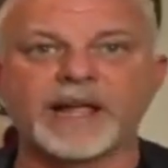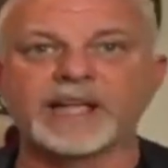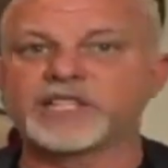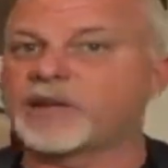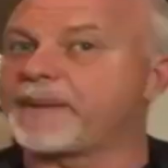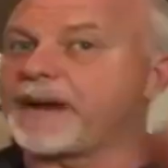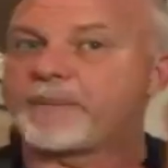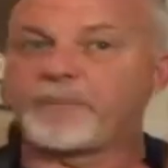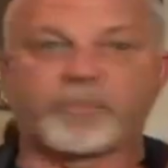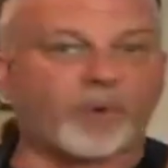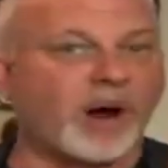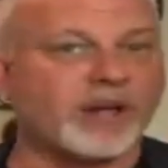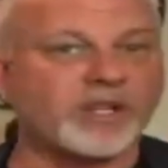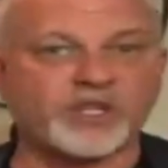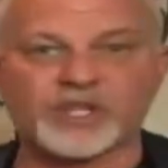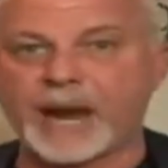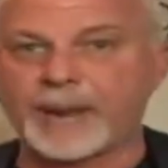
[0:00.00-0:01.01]
It's going to be a
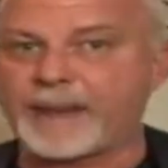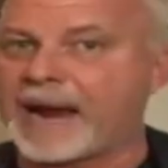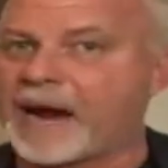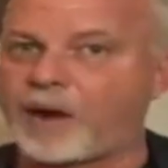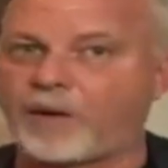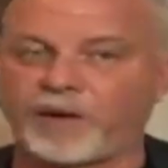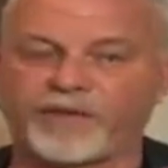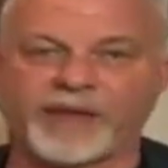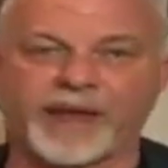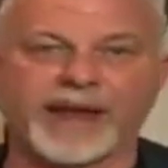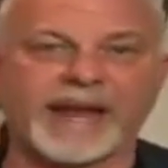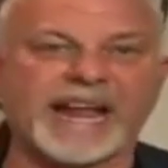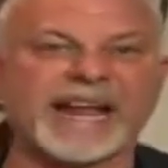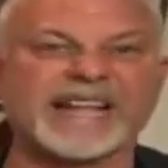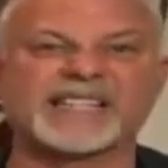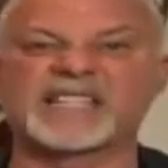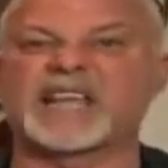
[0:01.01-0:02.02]
brunch type hour thing.
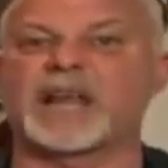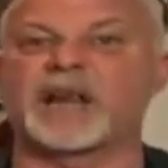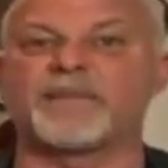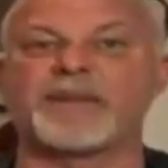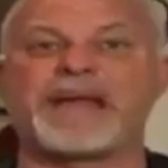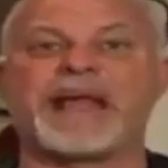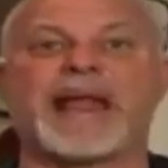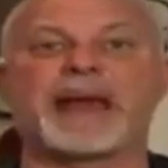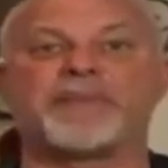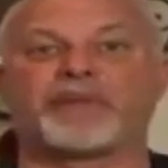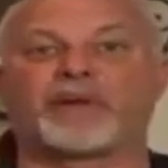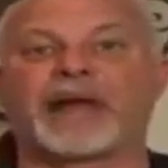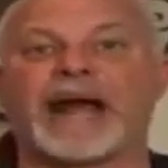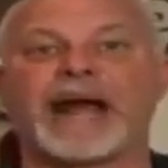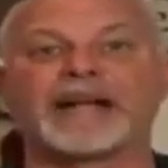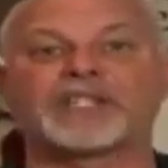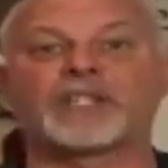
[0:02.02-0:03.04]
It's going to be a
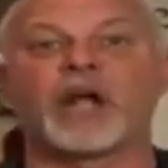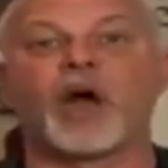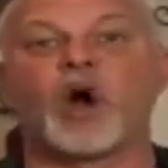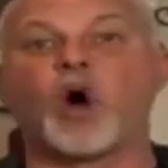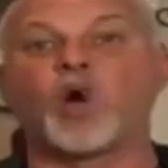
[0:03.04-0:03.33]
blast.